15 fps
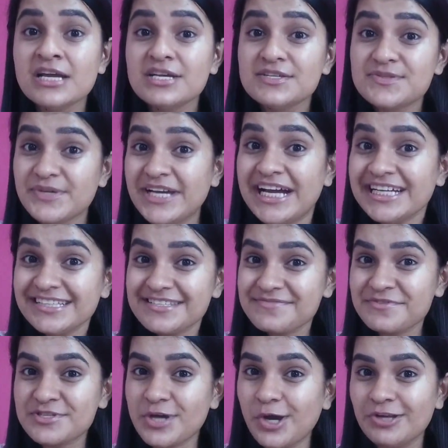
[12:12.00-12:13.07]
So yeah, this
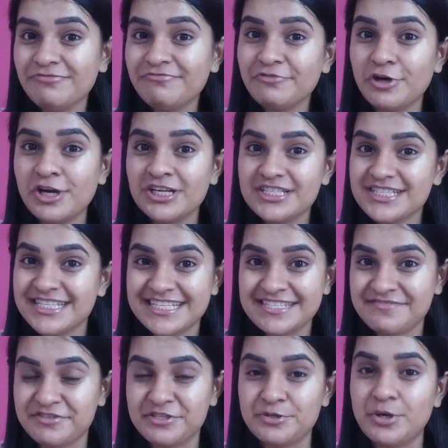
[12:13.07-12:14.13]
was all for today's
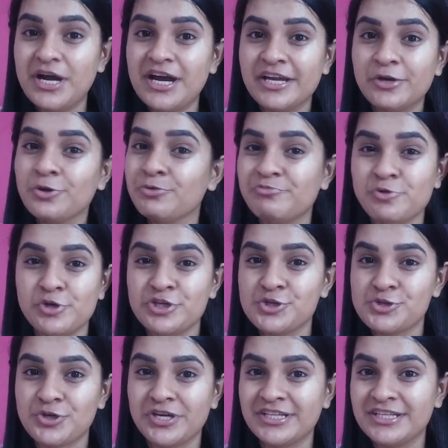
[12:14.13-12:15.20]
video. I hope you
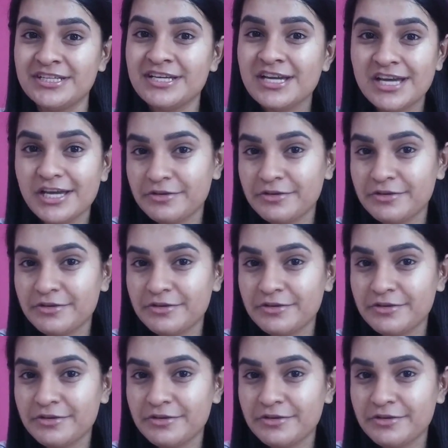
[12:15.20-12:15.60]
enjoyed it.